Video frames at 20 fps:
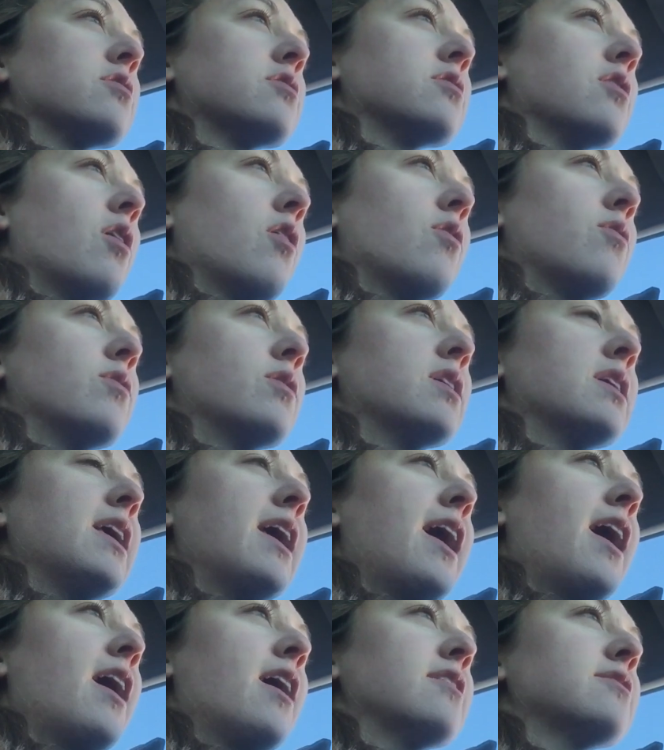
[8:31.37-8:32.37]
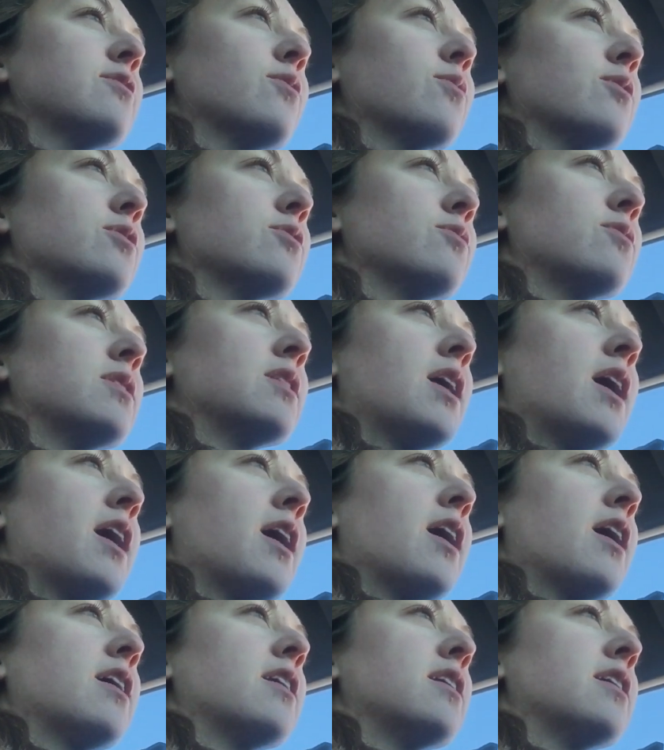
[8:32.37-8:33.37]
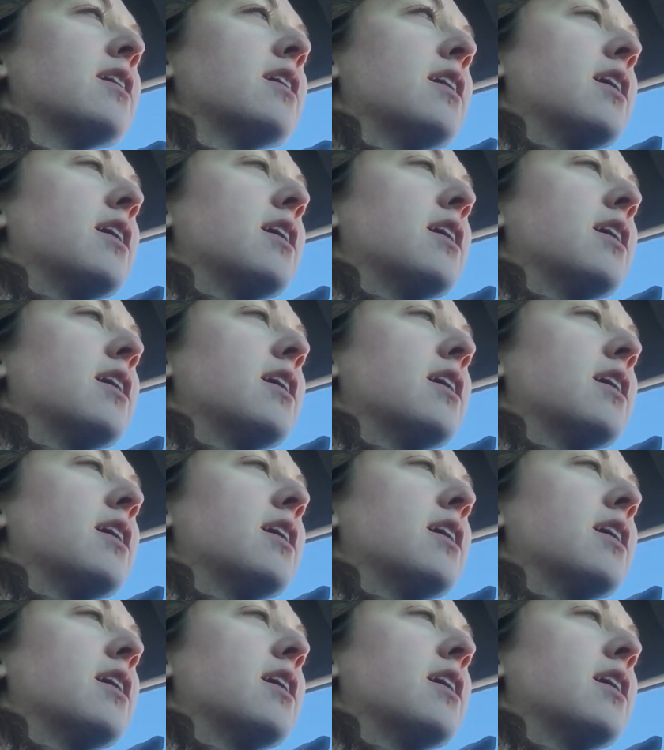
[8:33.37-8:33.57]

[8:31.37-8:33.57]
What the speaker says: So yeah, so we're doing that.